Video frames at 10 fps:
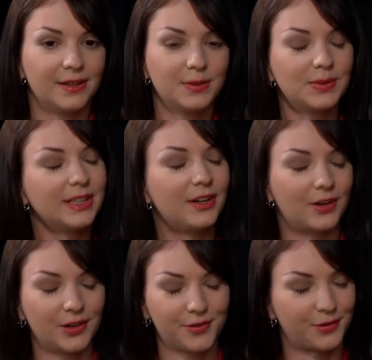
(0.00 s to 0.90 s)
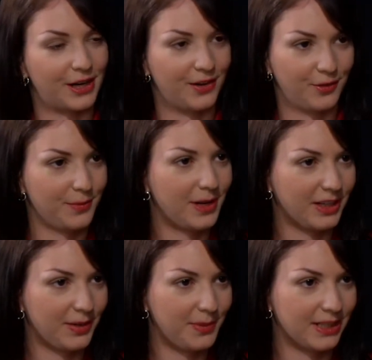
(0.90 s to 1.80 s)
really hard for
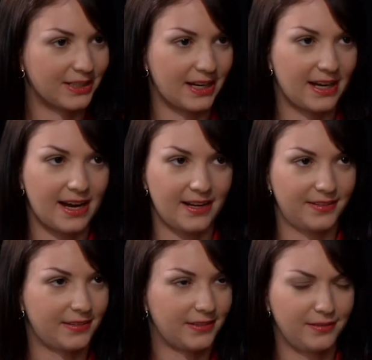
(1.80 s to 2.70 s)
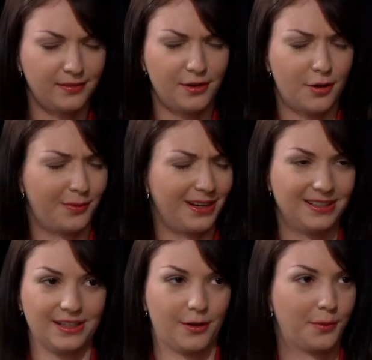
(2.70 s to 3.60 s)
everybody because I had no
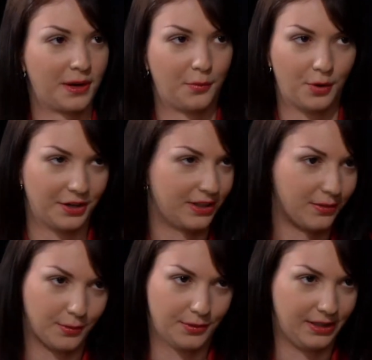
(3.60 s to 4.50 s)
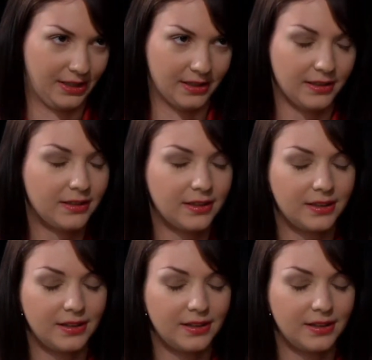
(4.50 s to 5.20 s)
idea what I wanted or needed.